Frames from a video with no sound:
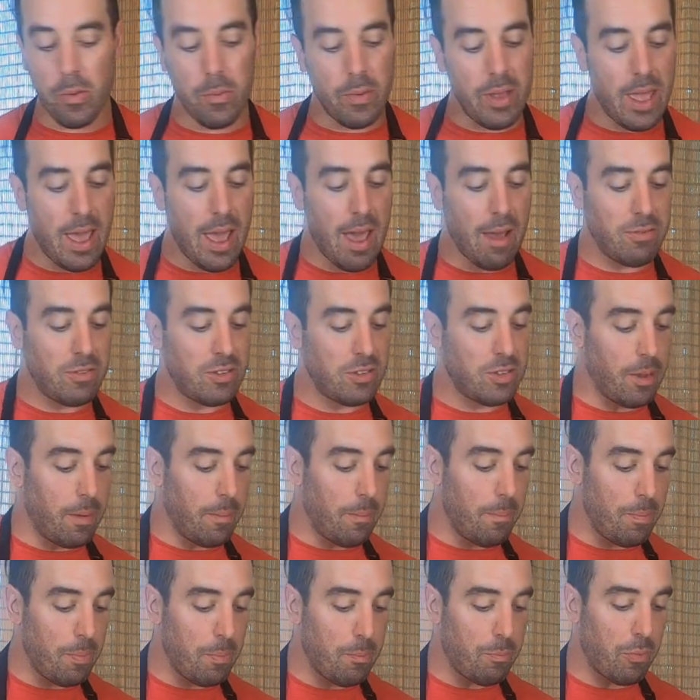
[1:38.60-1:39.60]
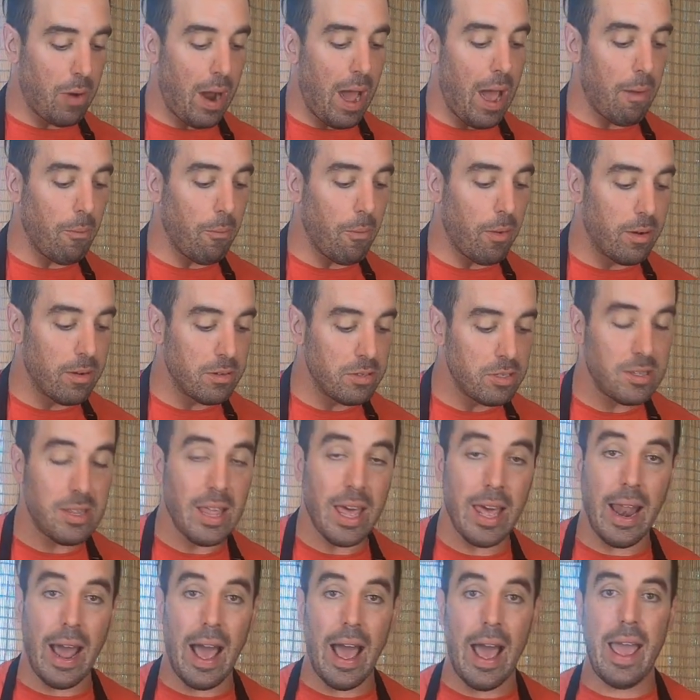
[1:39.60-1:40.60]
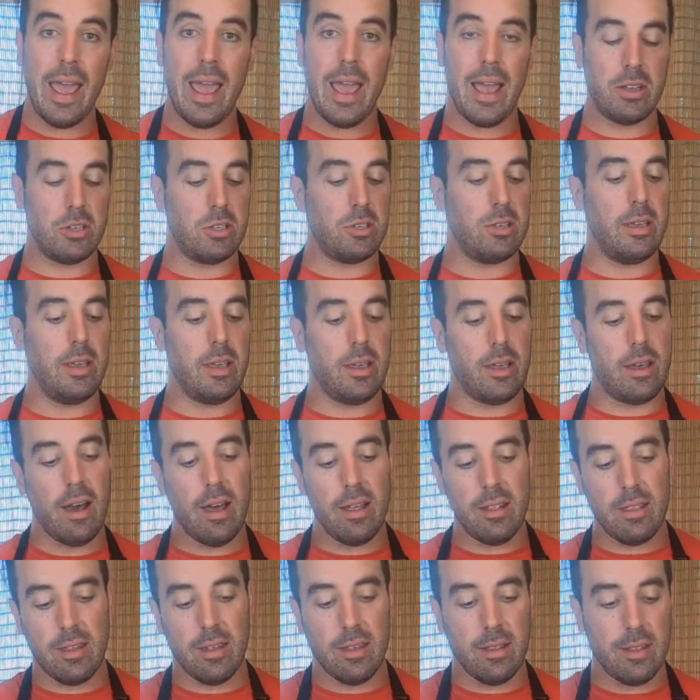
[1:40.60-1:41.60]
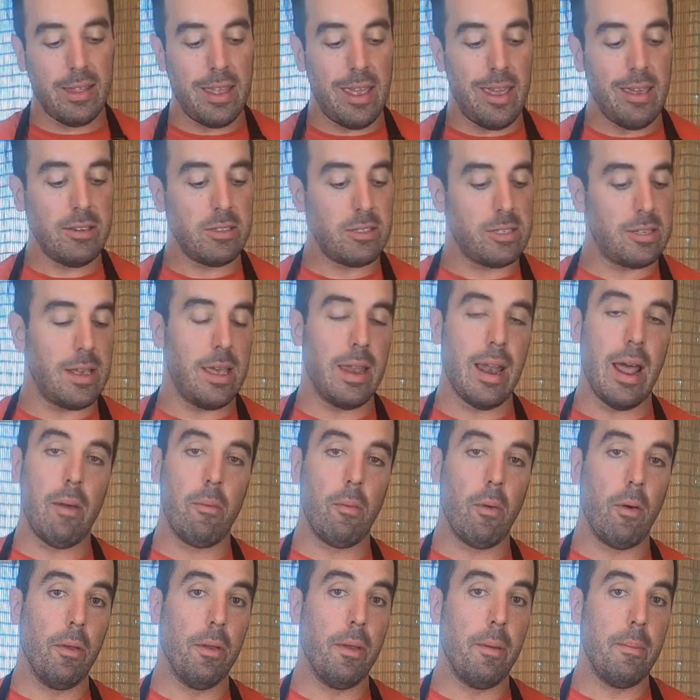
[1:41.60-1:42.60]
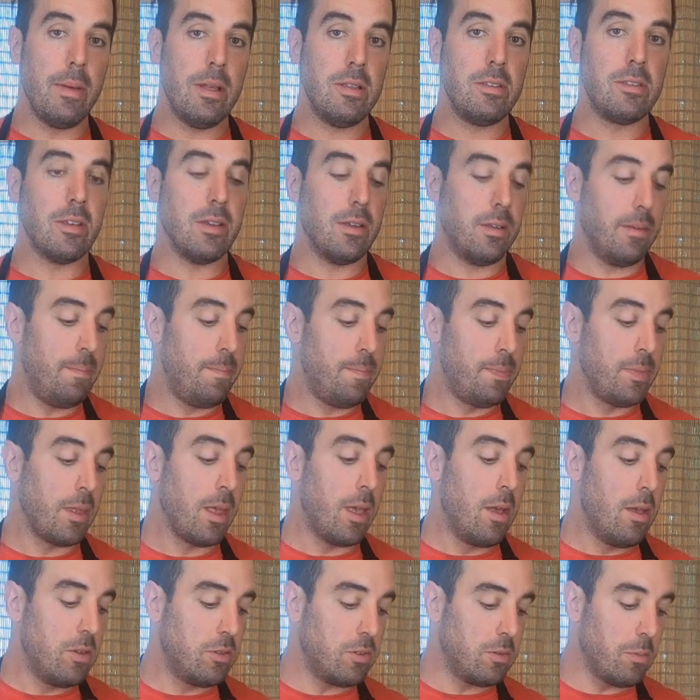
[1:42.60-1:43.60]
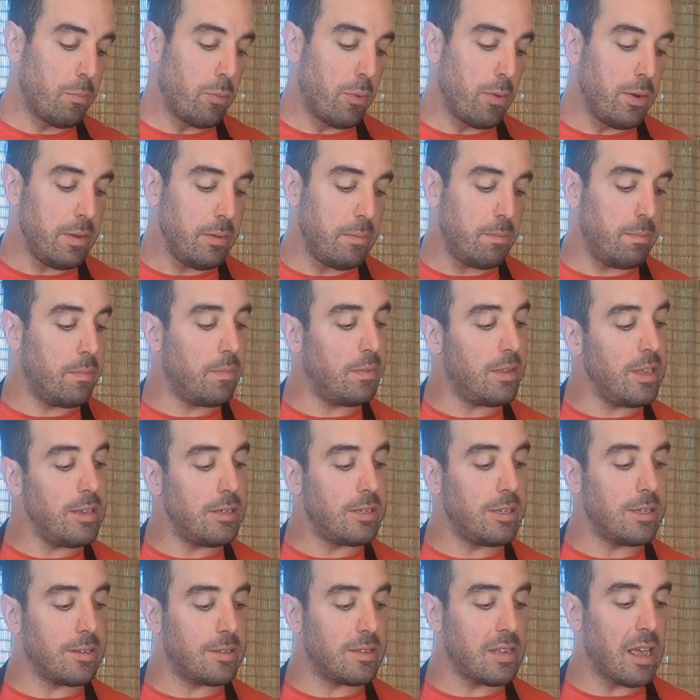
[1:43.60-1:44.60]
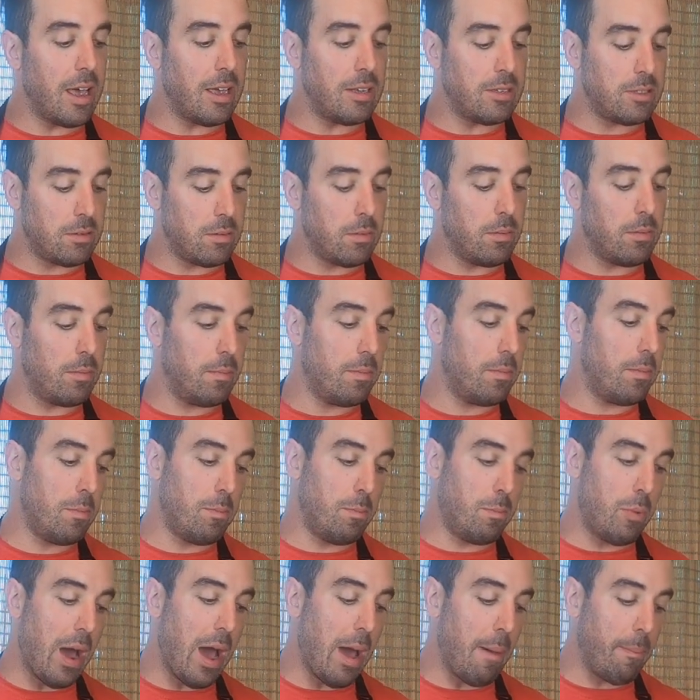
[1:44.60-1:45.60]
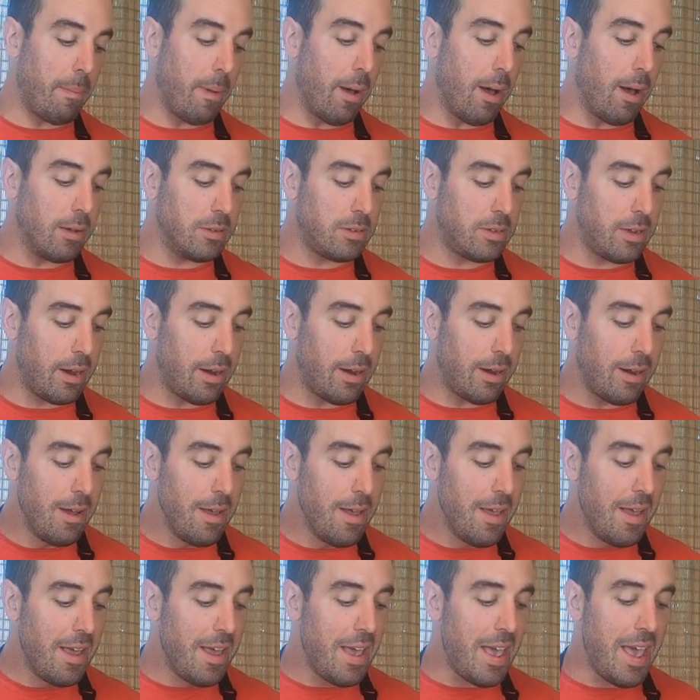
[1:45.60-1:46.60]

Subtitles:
We have some bratwurst that I actually cut the links and I rolled them into some pretty decent sized brat balls here.